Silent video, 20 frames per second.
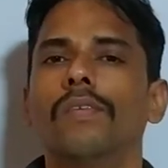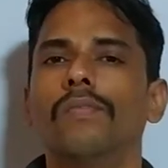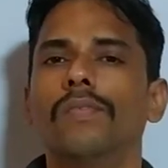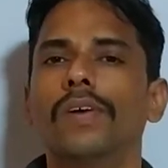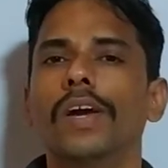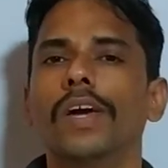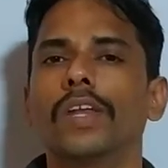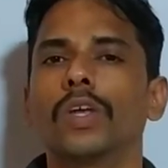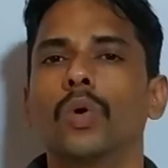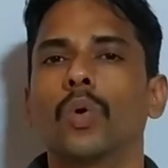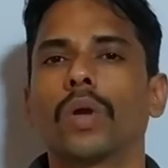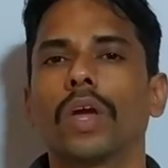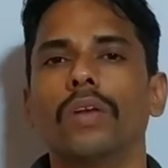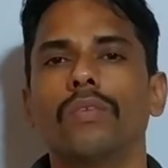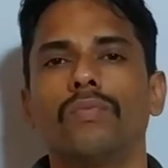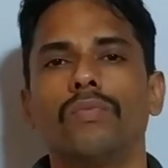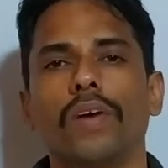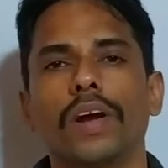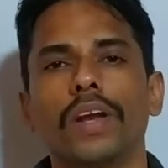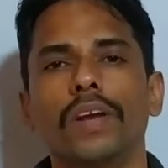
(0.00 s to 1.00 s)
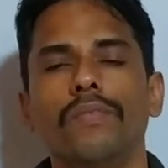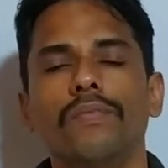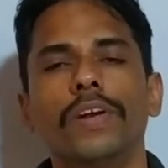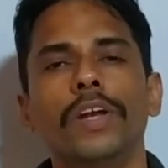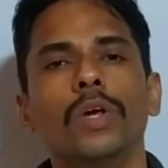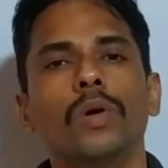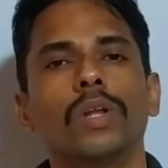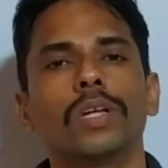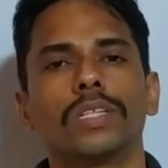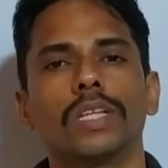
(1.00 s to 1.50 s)
where you can find
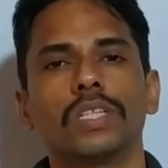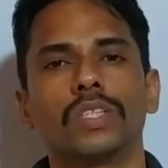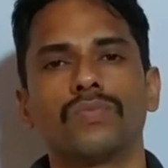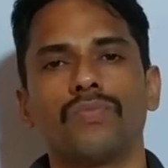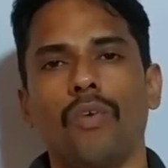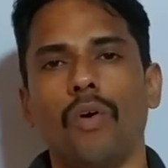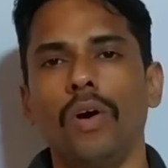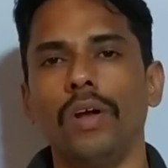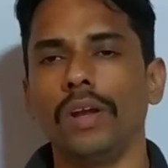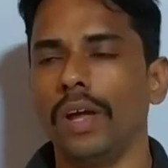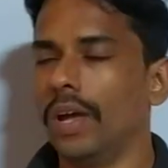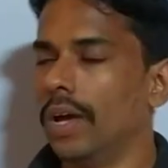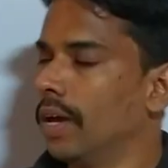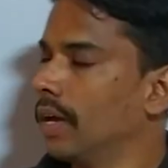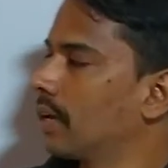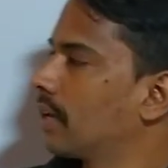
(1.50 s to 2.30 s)
video lessons for